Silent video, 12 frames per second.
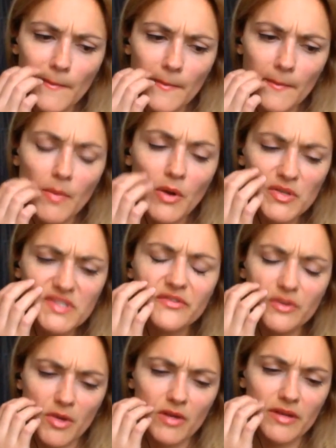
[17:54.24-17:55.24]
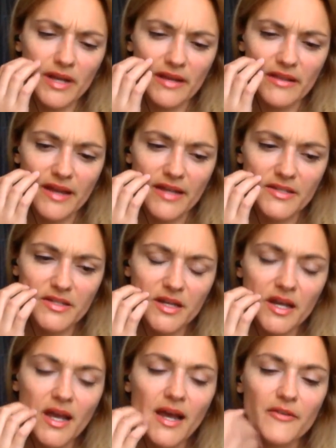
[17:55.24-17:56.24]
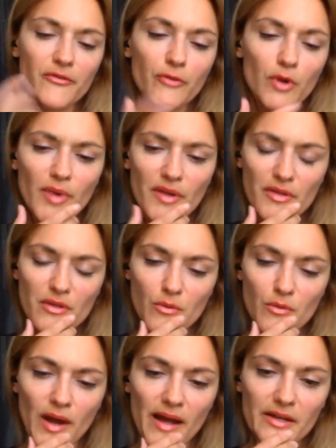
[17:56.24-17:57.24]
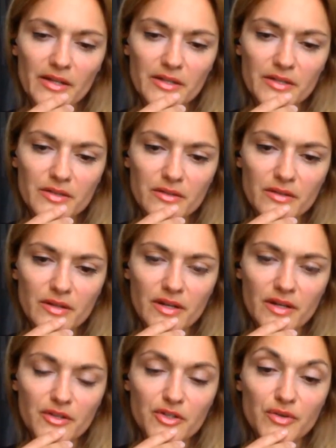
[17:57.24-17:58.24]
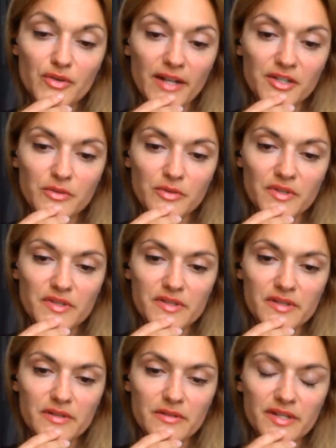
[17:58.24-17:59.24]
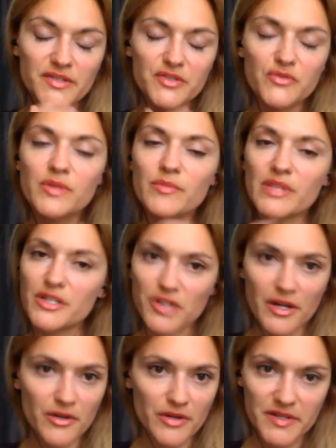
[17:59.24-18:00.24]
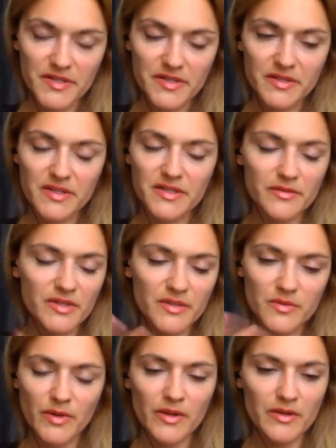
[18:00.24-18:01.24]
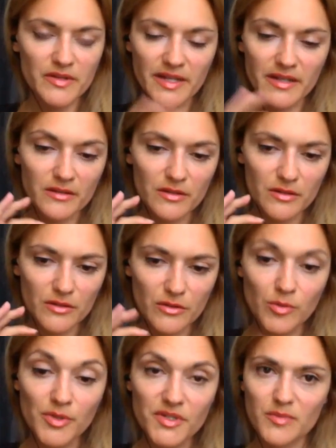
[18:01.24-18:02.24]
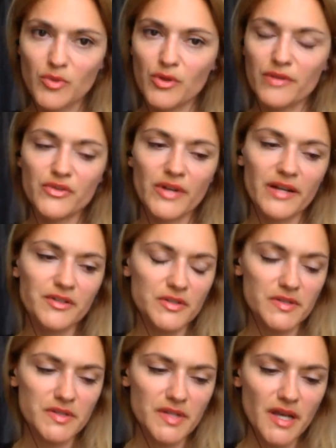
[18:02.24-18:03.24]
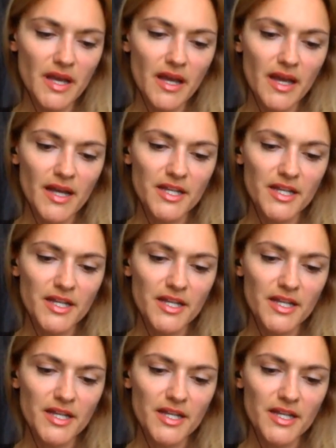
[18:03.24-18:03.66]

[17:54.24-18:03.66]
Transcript: Most of them are like that. For Breath of the Wild, the director was extremely generous. He was one of those like uber supportive directors, and he